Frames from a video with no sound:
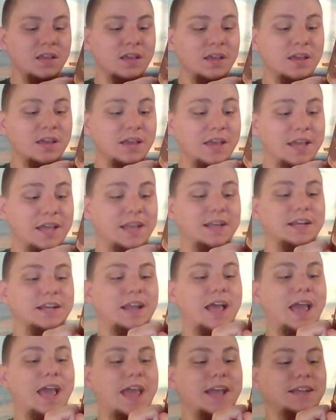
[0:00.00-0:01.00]
In
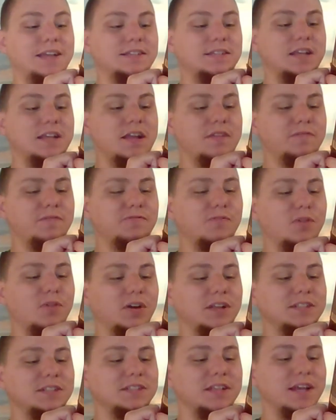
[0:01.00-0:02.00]

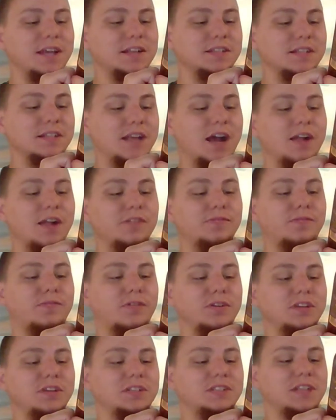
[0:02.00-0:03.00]
1846,
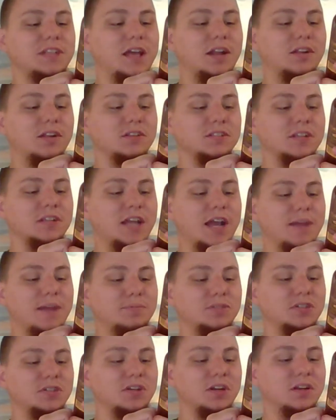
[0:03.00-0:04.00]
California settlers
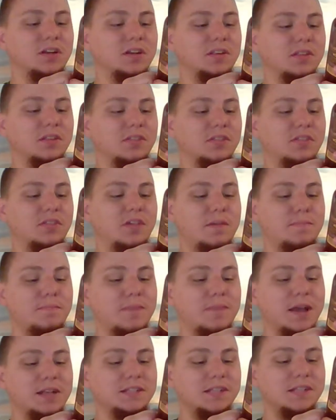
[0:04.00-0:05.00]
captured the
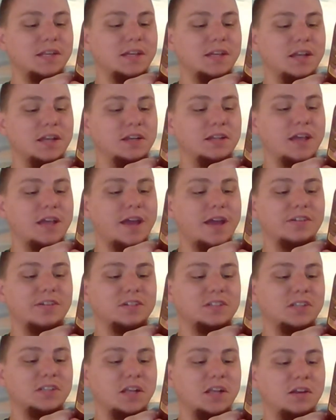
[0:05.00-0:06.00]
Mexican
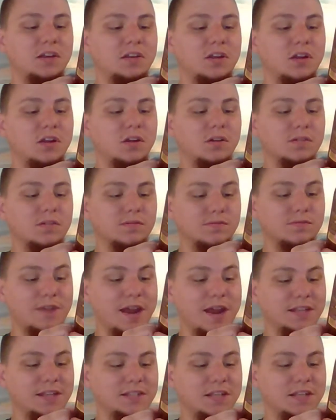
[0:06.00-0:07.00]
garrison,
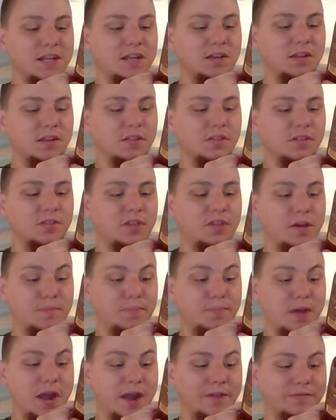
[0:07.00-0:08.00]
raising the
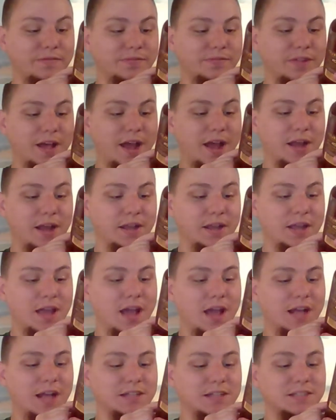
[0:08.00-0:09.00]
Bear flag,
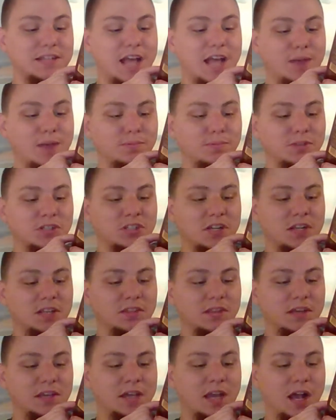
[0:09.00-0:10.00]
establishing
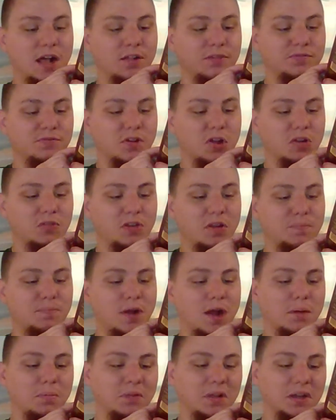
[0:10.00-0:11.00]
the California
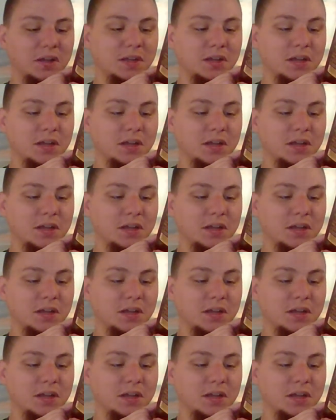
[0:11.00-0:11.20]
Republic.